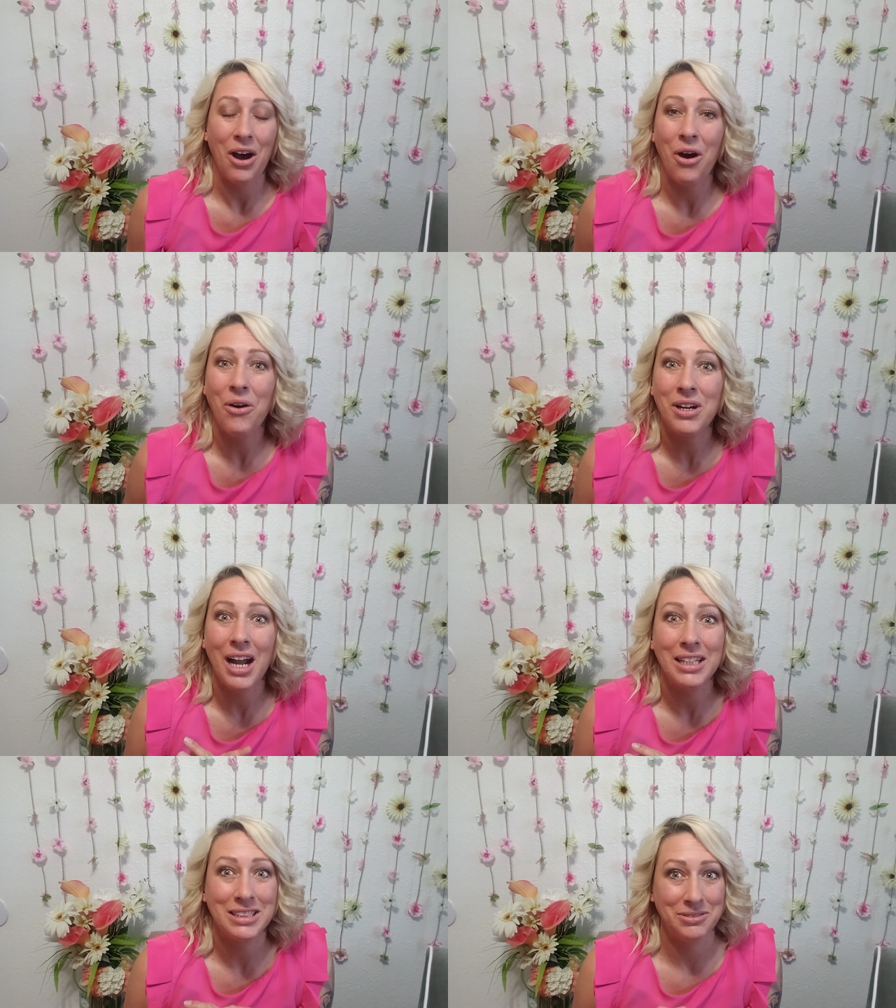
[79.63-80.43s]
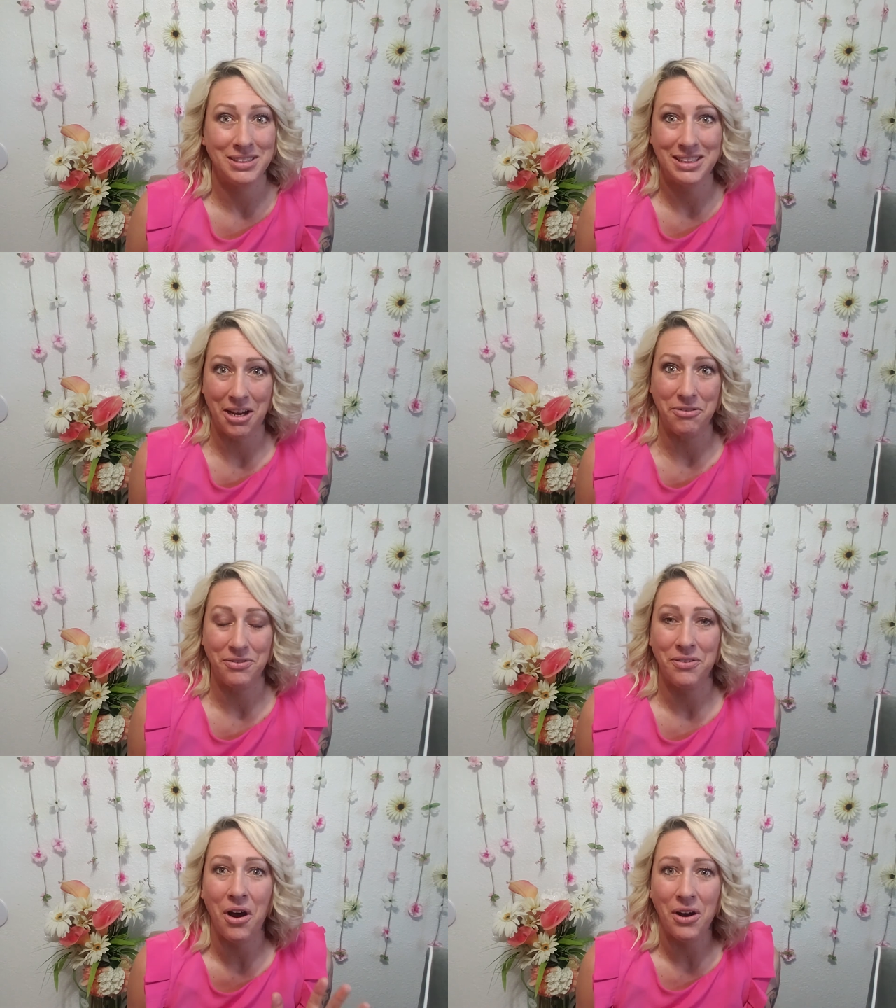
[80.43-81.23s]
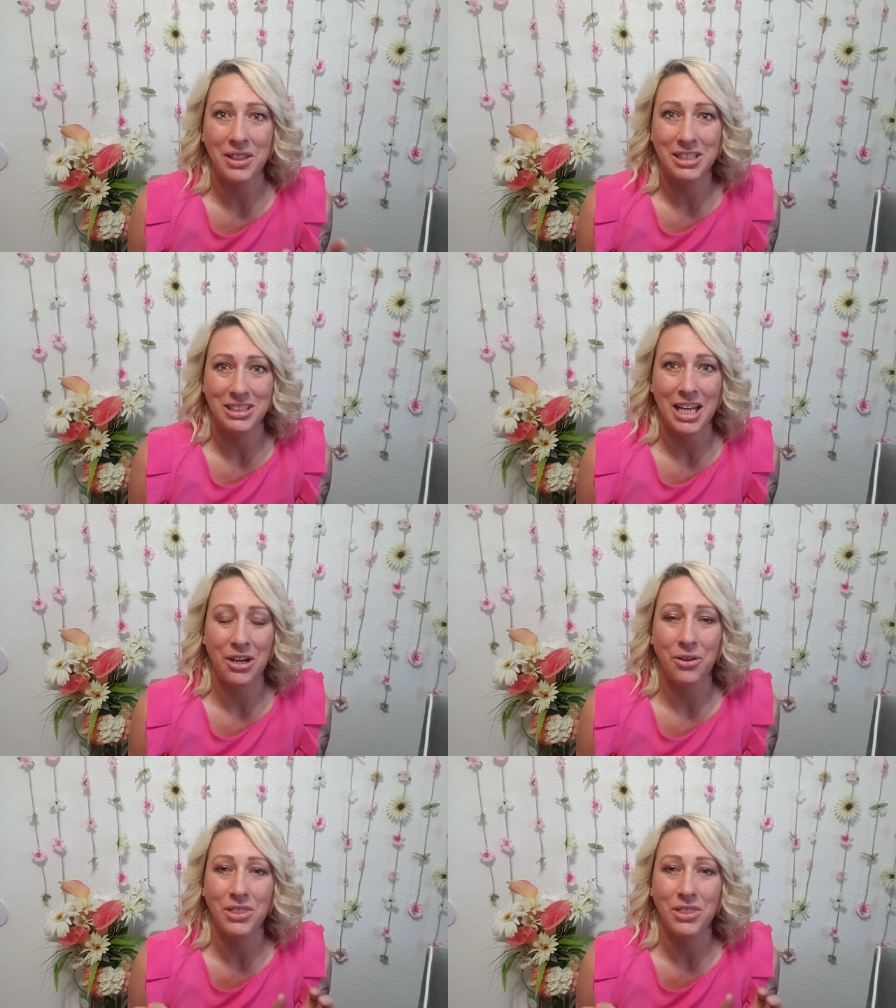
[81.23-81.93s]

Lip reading: all kinds of stuff on this channel.